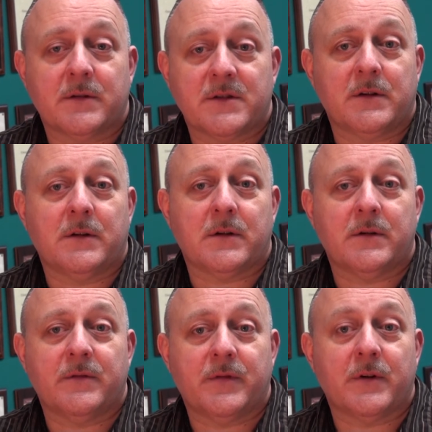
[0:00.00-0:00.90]

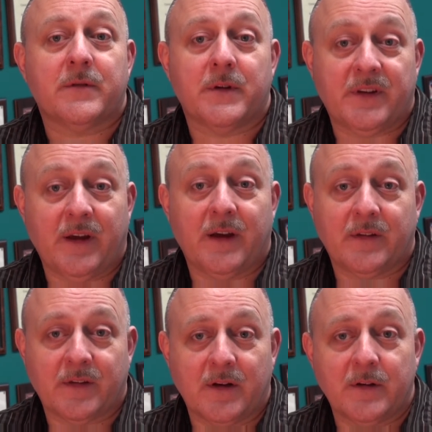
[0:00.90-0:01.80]
solar photovoltaic
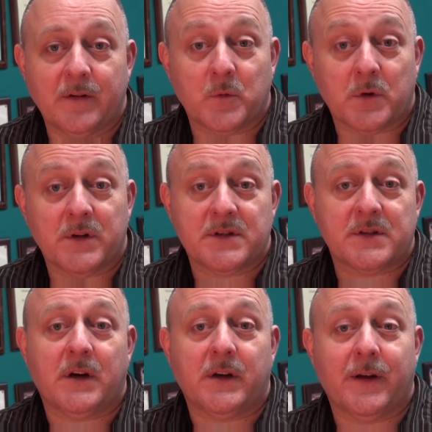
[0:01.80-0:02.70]
cells were
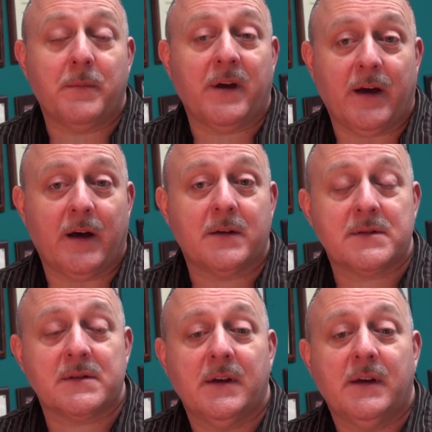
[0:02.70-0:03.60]
installed on my
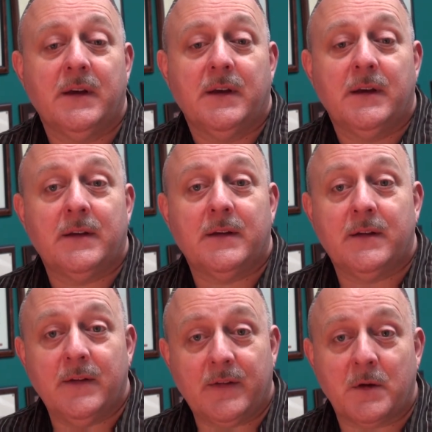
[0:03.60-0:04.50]
house in
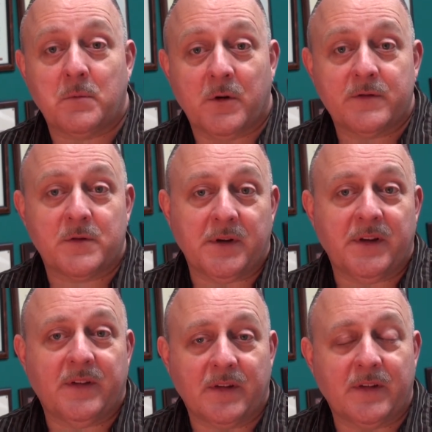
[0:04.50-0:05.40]
December of
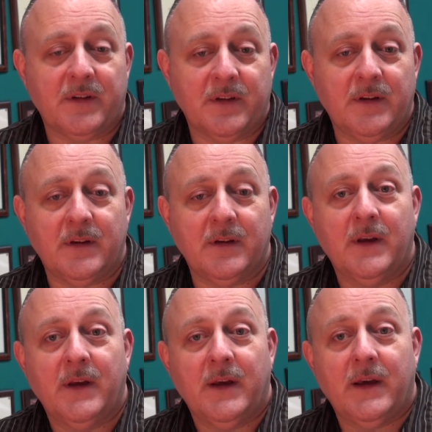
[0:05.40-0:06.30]
2016
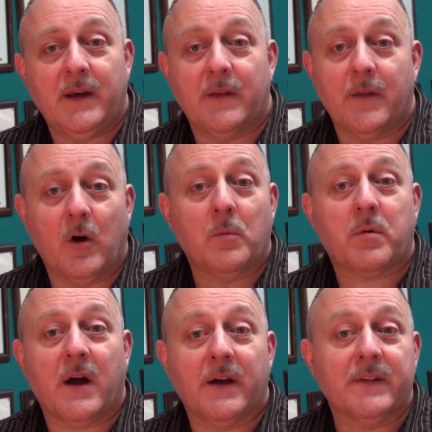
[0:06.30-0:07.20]
and the whole
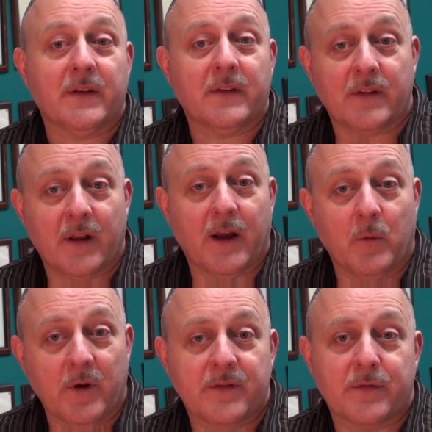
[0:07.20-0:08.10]
process that I
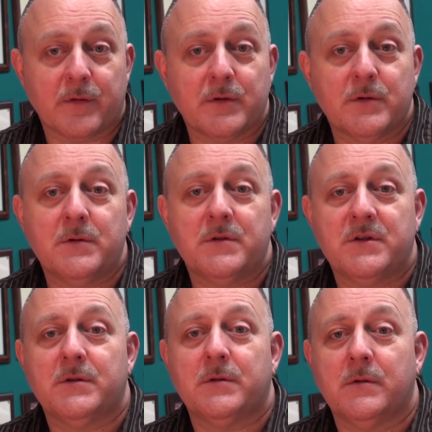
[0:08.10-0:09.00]
went through
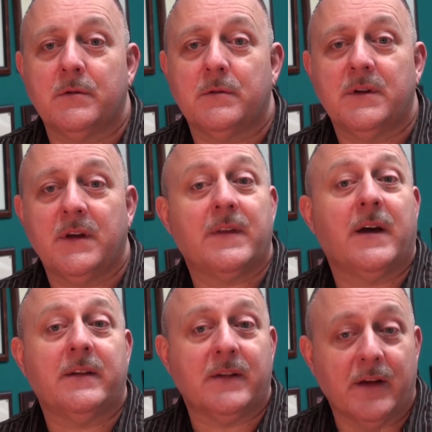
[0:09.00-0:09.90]
to get
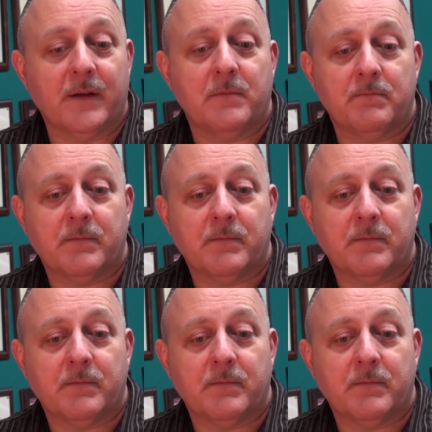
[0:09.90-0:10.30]
that done.